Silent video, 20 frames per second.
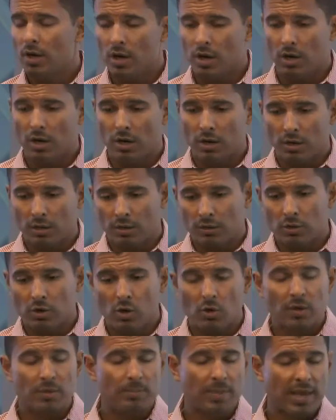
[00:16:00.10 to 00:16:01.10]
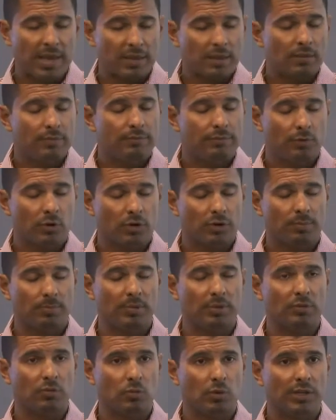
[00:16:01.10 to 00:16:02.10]
are going back and forth
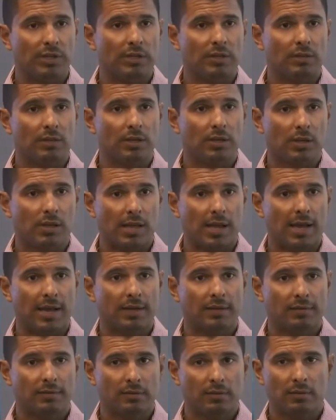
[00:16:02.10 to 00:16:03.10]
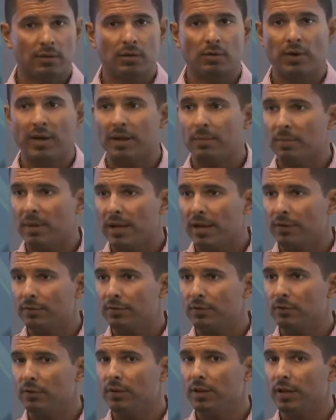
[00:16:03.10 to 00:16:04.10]
between the clocks, the
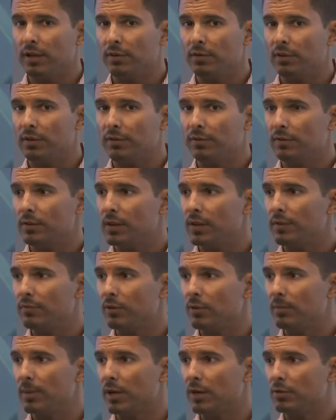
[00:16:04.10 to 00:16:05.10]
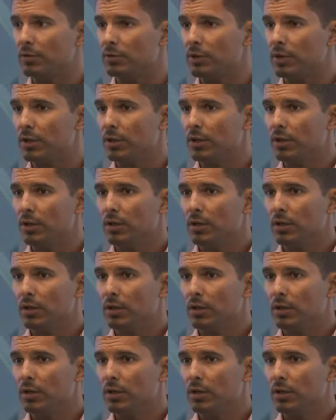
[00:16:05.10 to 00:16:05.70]
grandmaster and that of the slave or the boundary,